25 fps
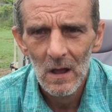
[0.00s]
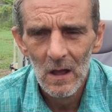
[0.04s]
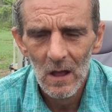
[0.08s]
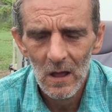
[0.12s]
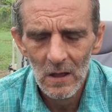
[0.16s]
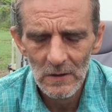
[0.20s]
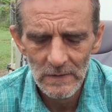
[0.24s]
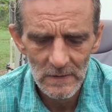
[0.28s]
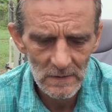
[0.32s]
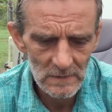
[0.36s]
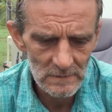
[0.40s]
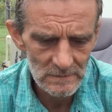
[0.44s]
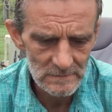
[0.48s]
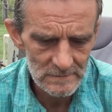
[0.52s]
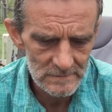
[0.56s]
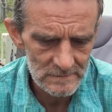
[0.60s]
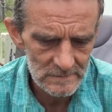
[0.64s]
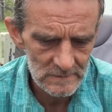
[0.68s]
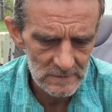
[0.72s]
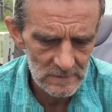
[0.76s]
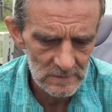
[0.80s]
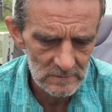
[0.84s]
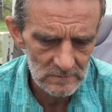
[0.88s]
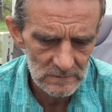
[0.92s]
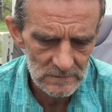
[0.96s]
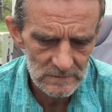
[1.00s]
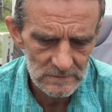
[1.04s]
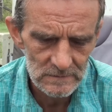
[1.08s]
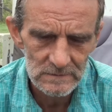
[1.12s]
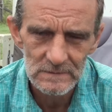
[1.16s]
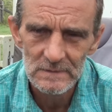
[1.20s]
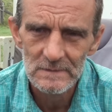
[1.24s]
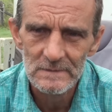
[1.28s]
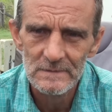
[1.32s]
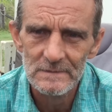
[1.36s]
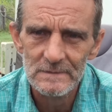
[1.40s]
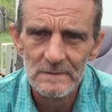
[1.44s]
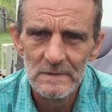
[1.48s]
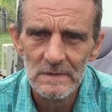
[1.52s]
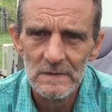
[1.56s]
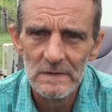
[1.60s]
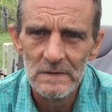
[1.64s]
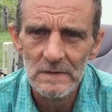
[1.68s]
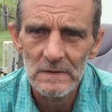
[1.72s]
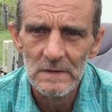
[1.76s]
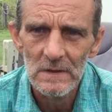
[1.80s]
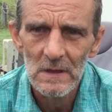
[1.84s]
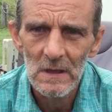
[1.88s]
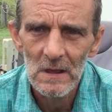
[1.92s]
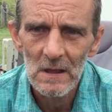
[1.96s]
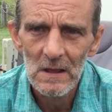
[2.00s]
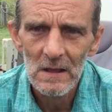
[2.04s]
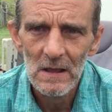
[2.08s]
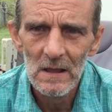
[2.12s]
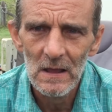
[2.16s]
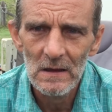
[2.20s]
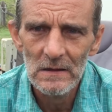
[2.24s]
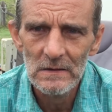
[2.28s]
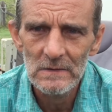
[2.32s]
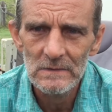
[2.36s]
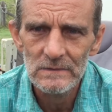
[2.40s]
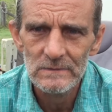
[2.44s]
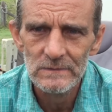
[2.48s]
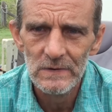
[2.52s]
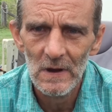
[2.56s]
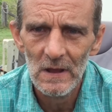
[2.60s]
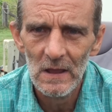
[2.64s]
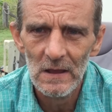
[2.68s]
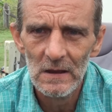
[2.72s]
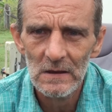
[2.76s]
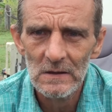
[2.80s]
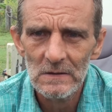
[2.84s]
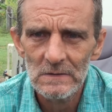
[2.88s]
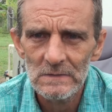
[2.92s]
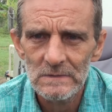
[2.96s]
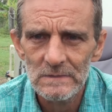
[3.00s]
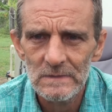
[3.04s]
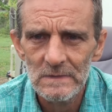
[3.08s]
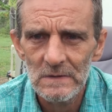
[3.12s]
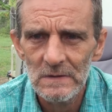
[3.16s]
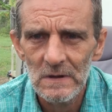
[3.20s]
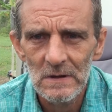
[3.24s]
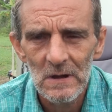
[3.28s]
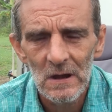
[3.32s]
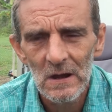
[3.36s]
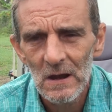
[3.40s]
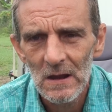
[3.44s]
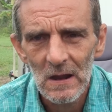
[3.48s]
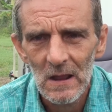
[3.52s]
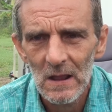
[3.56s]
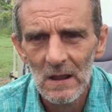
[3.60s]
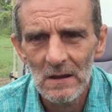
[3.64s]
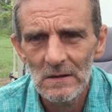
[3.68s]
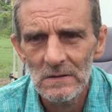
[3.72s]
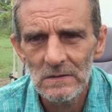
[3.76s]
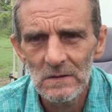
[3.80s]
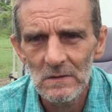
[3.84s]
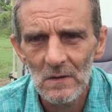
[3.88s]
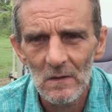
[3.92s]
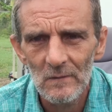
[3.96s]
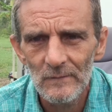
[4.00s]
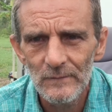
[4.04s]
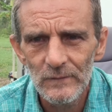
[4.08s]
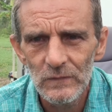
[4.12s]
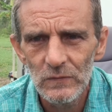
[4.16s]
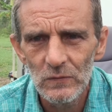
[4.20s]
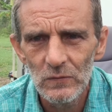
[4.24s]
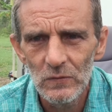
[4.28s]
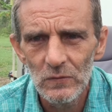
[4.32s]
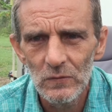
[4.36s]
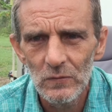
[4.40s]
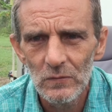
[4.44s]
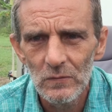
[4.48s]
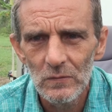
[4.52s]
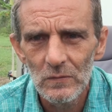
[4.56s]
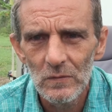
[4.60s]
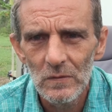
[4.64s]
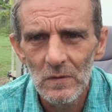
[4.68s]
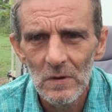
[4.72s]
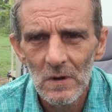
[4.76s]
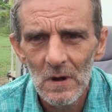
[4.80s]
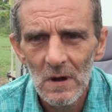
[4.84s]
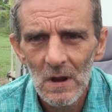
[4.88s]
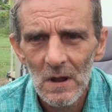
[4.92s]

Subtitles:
I don't seem to see any change in any of you